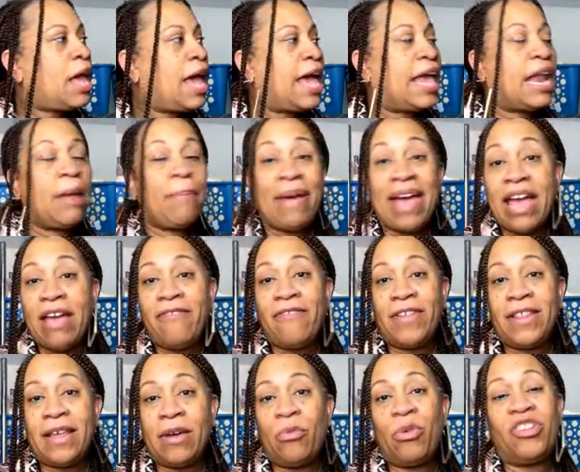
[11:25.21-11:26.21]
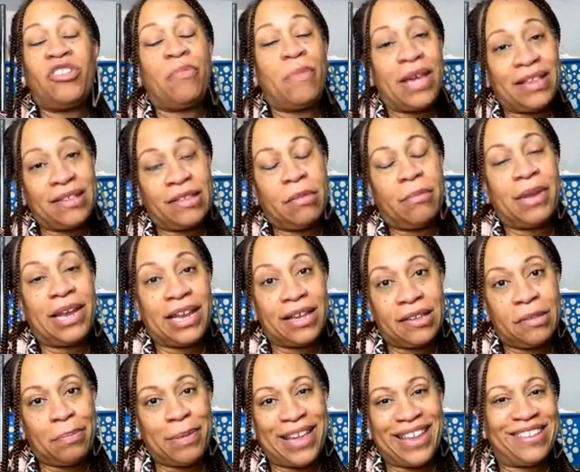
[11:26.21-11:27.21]
And I pay for them, which makes them an
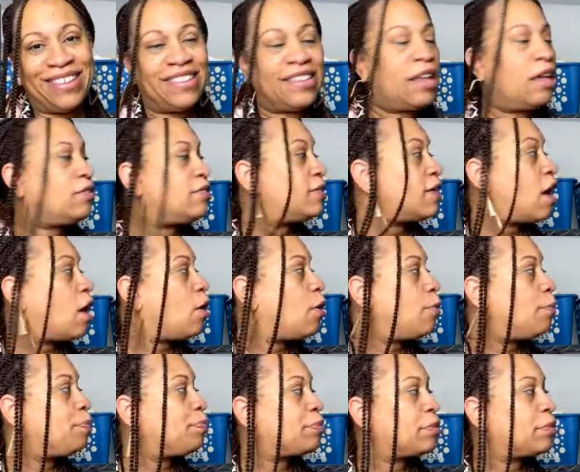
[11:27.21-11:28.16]
expense. So